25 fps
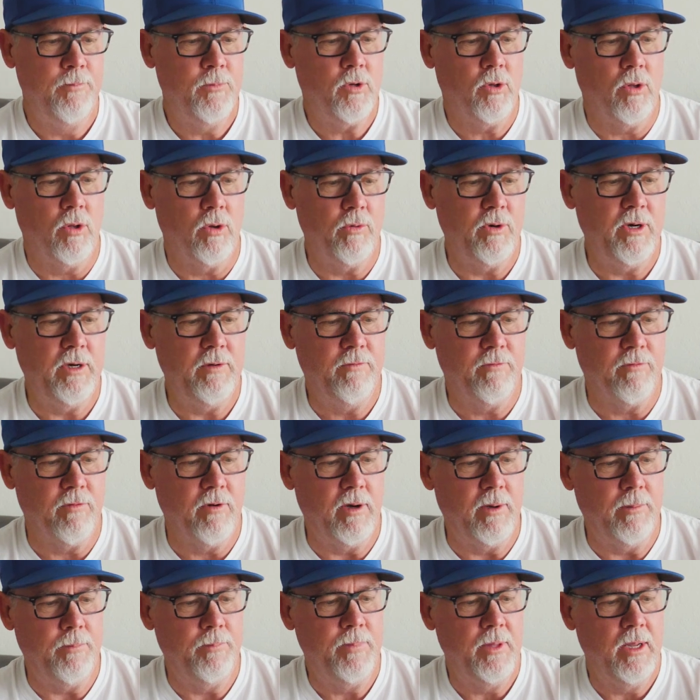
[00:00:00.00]
chlorine
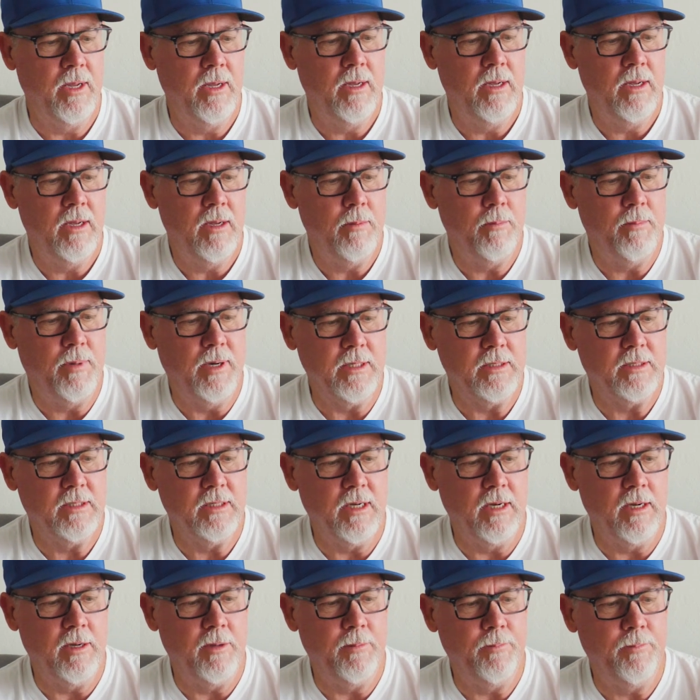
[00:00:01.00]
from, but,
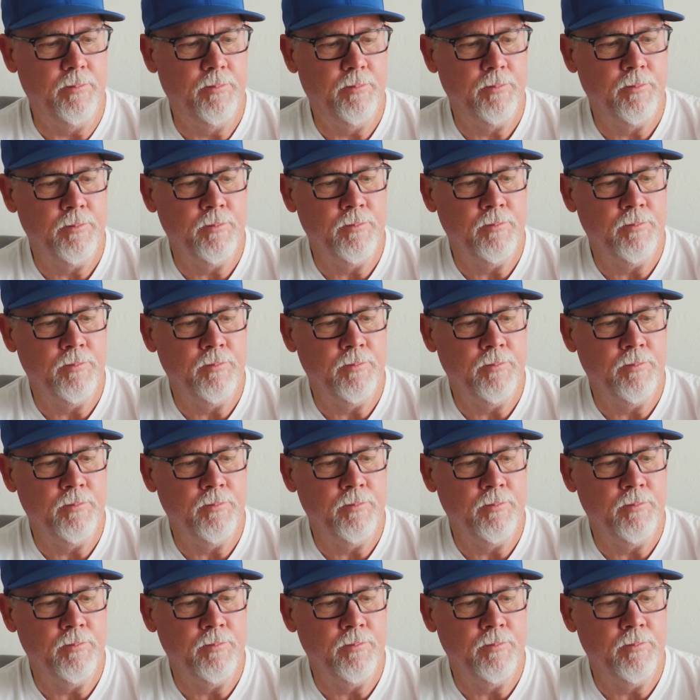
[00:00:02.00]
um,